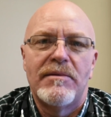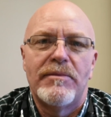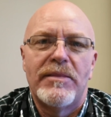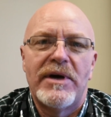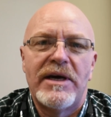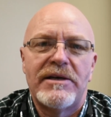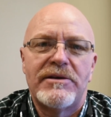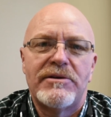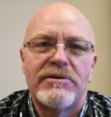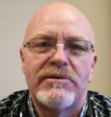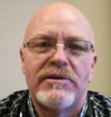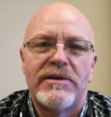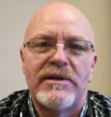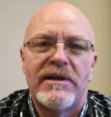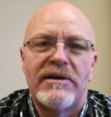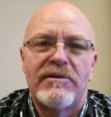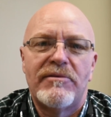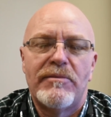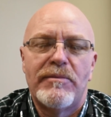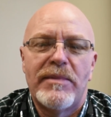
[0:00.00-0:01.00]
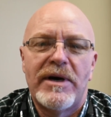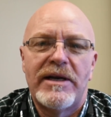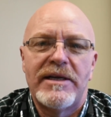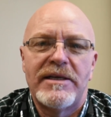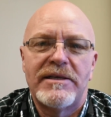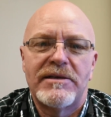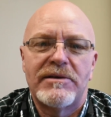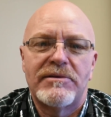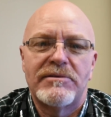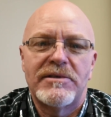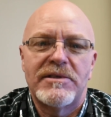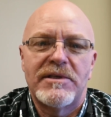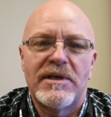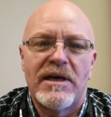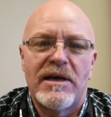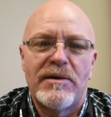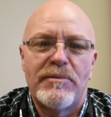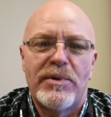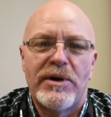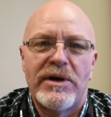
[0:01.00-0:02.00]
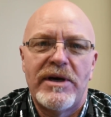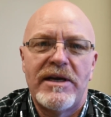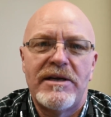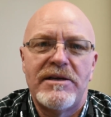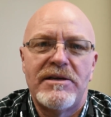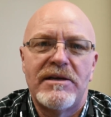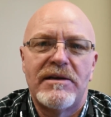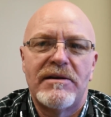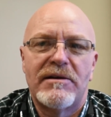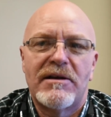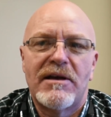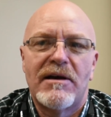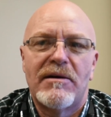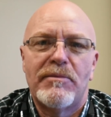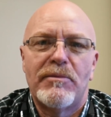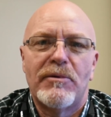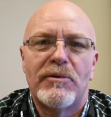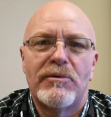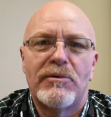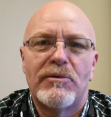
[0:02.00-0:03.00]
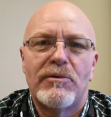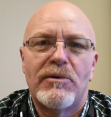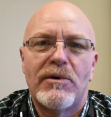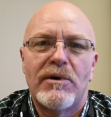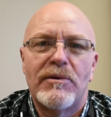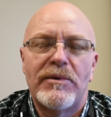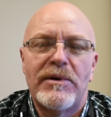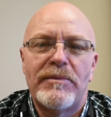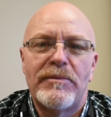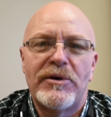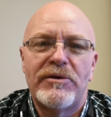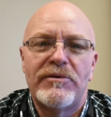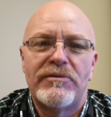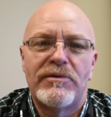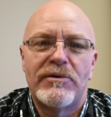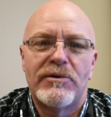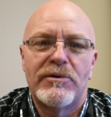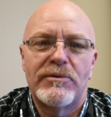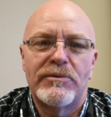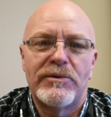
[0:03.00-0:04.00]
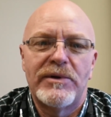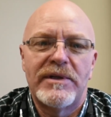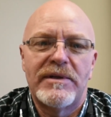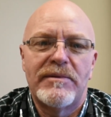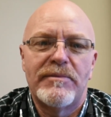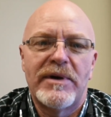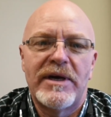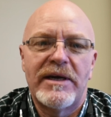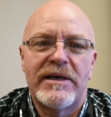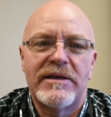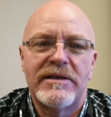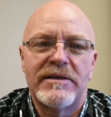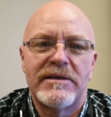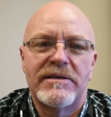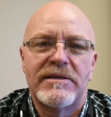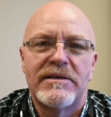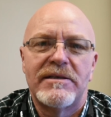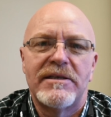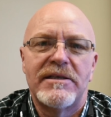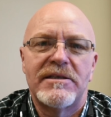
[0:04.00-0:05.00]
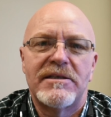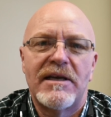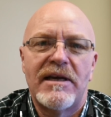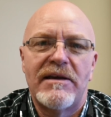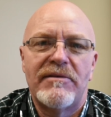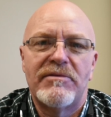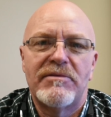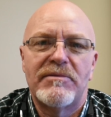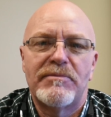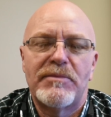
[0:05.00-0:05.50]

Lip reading: make sure that everybody's on the same page and comfortable with what we move forward with to make it a safe